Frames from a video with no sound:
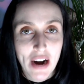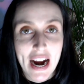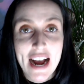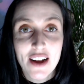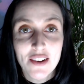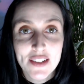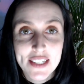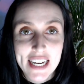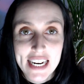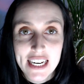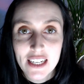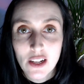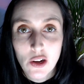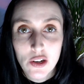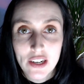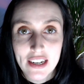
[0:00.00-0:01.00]
round
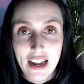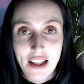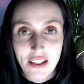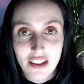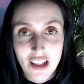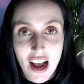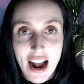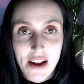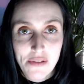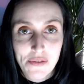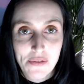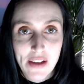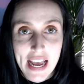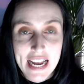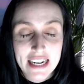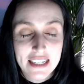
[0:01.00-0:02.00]
and learn another life.
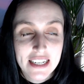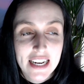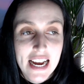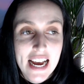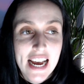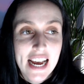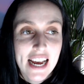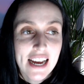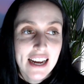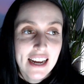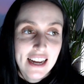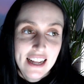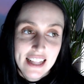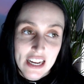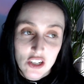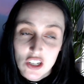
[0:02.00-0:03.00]
And
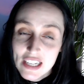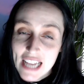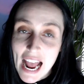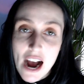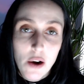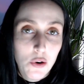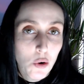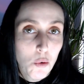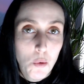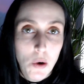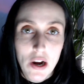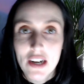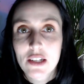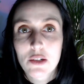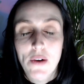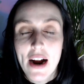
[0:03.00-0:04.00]
that's just how it all
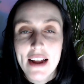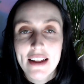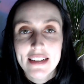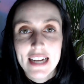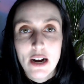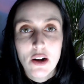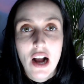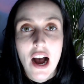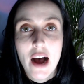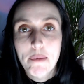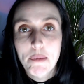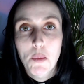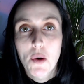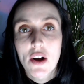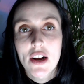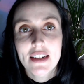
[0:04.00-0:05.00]
works, right? That's how
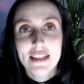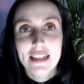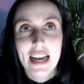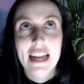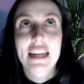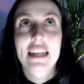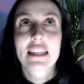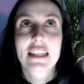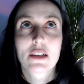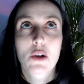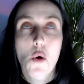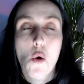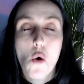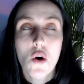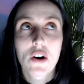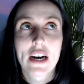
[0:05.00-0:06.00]
karma works at its
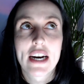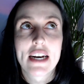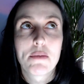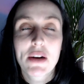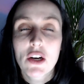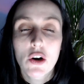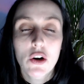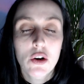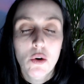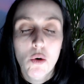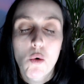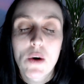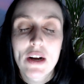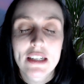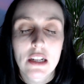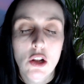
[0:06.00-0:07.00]
core. And we don't
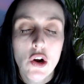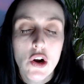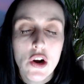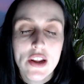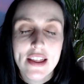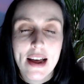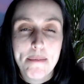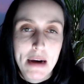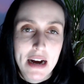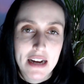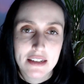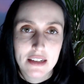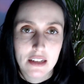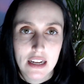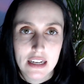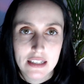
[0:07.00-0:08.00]
always learn that
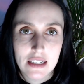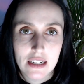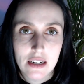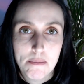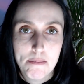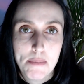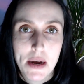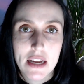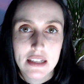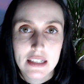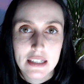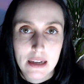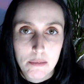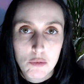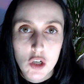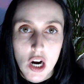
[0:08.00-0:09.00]
master lesson, but
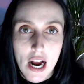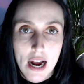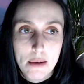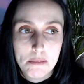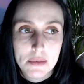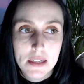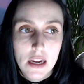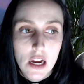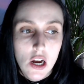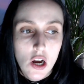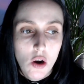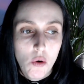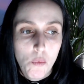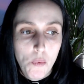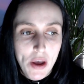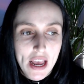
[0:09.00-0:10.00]
sometimes
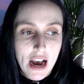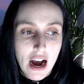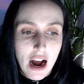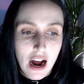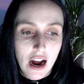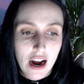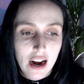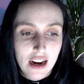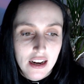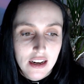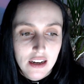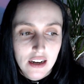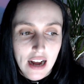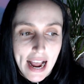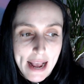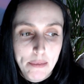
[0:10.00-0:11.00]
we are
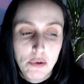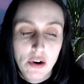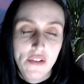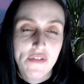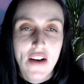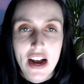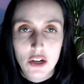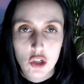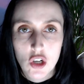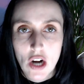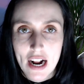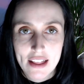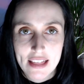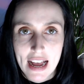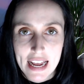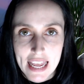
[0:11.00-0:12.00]
able to fast
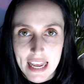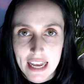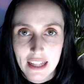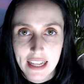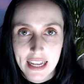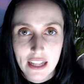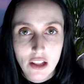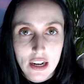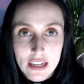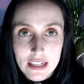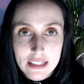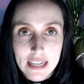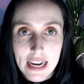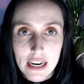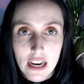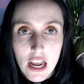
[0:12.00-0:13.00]
track that healing. And like I
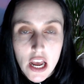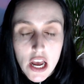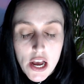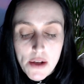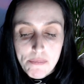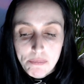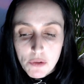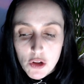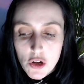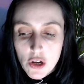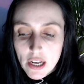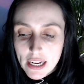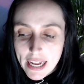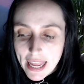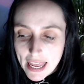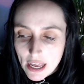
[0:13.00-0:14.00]
said, you
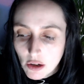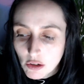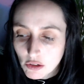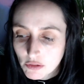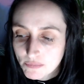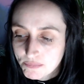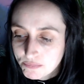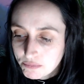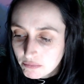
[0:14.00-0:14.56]
can heal